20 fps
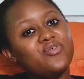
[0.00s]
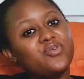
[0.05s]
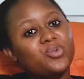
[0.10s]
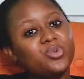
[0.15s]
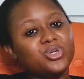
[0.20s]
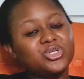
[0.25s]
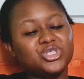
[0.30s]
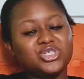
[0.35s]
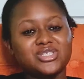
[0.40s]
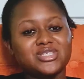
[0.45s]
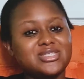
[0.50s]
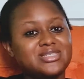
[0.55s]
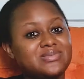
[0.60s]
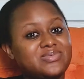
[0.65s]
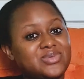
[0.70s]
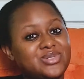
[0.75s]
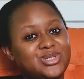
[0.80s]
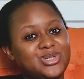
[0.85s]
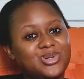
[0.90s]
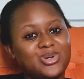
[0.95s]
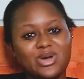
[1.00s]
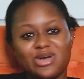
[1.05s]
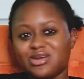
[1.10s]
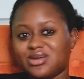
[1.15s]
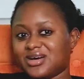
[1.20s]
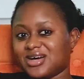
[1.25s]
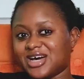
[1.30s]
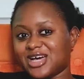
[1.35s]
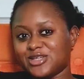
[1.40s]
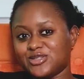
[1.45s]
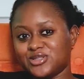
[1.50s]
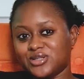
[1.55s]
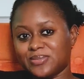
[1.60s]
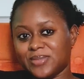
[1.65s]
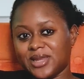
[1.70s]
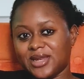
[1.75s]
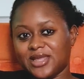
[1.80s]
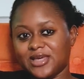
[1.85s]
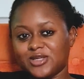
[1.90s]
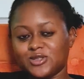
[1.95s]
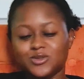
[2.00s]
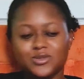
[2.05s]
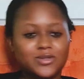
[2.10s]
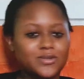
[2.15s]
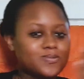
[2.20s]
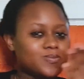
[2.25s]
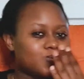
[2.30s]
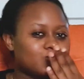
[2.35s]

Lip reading: for watching this video, and I'll catch you in my next one.